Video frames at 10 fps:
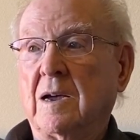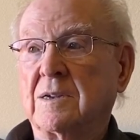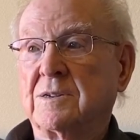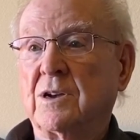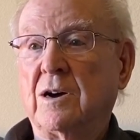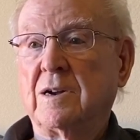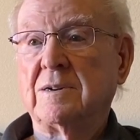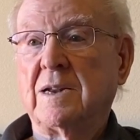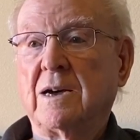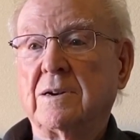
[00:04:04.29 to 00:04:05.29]

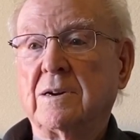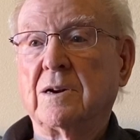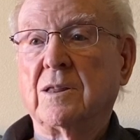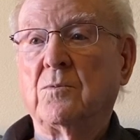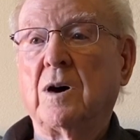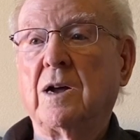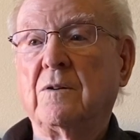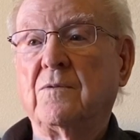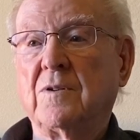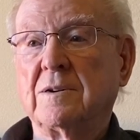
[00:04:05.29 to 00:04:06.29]
sawed down there on the
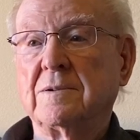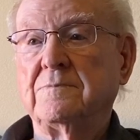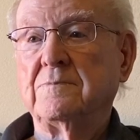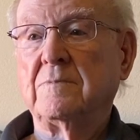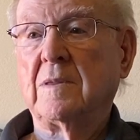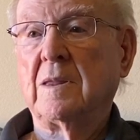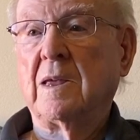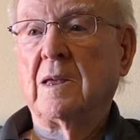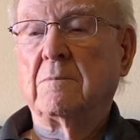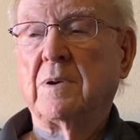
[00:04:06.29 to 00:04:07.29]
waterfront.
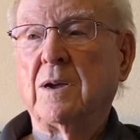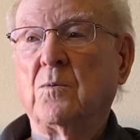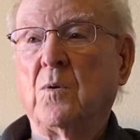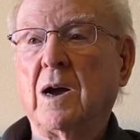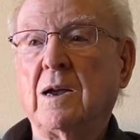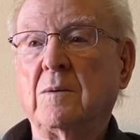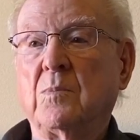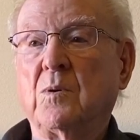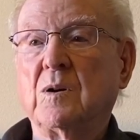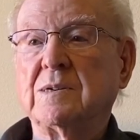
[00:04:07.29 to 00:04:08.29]
Big wide
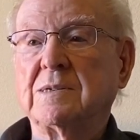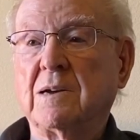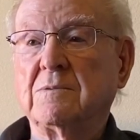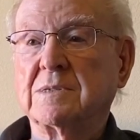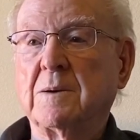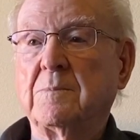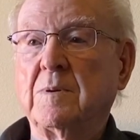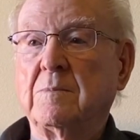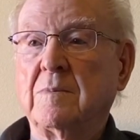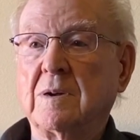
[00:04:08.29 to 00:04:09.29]
boards. I was up
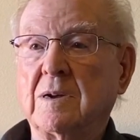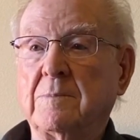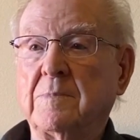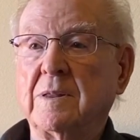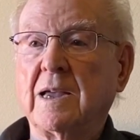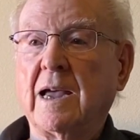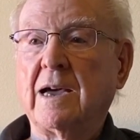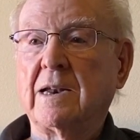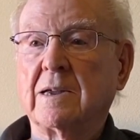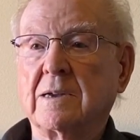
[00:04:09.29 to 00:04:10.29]
in the
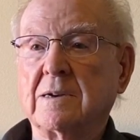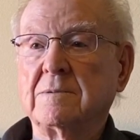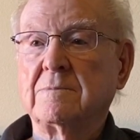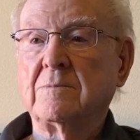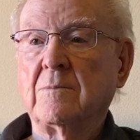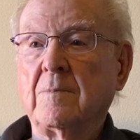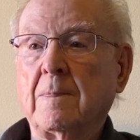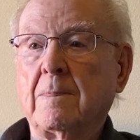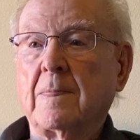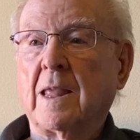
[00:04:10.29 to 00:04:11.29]
attic
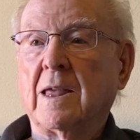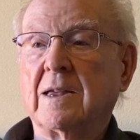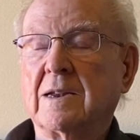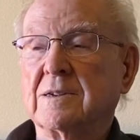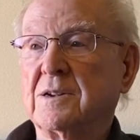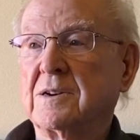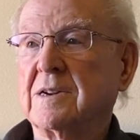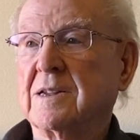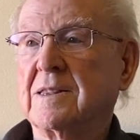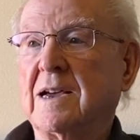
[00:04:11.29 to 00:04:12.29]
and was
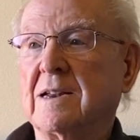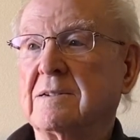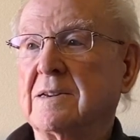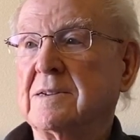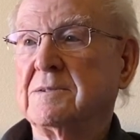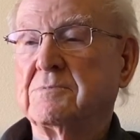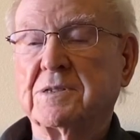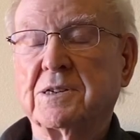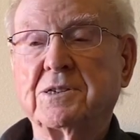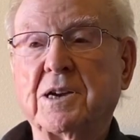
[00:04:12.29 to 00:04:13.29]
looking at that, and it
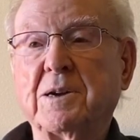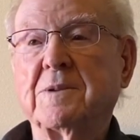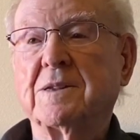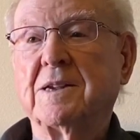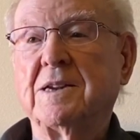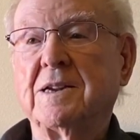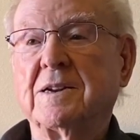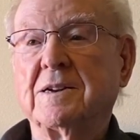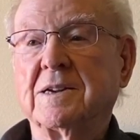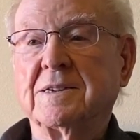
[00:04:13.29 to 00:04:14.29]
was a shame that they
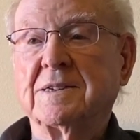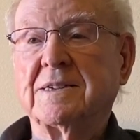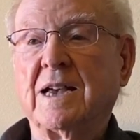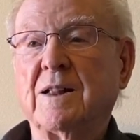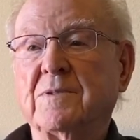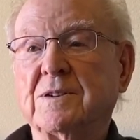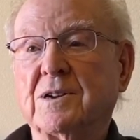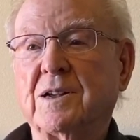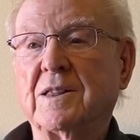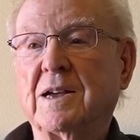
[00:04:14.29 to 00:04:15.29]
didn't salvage
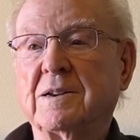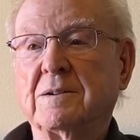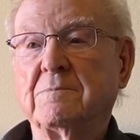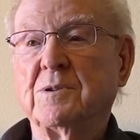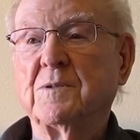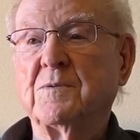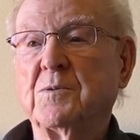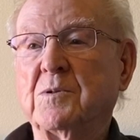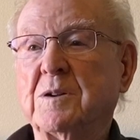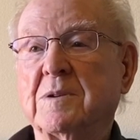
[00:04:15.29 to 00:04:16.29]
all that beautiful
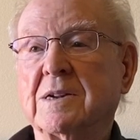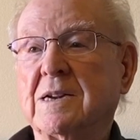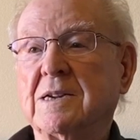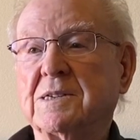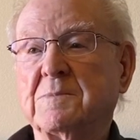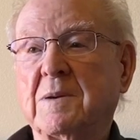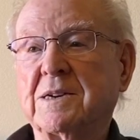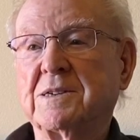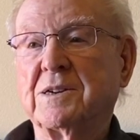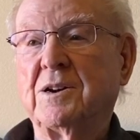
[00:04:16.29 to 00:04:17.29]
wood, but they just
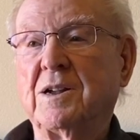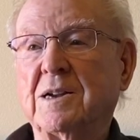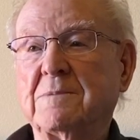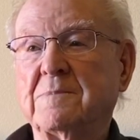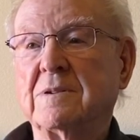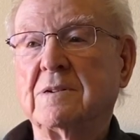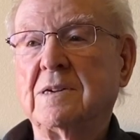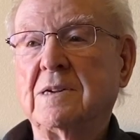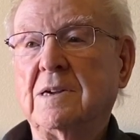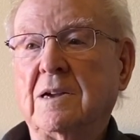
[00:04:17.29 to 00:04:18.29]
smashed it all up
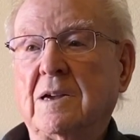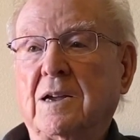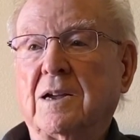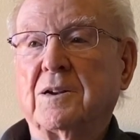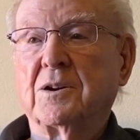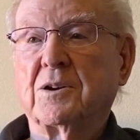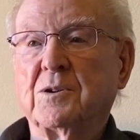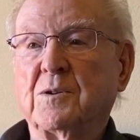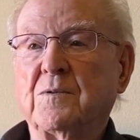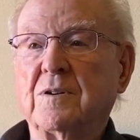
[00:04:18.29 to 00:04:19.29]
and took it
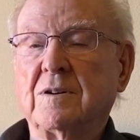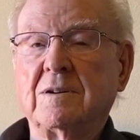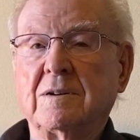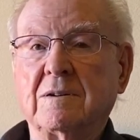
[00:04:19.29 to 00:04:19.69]
over a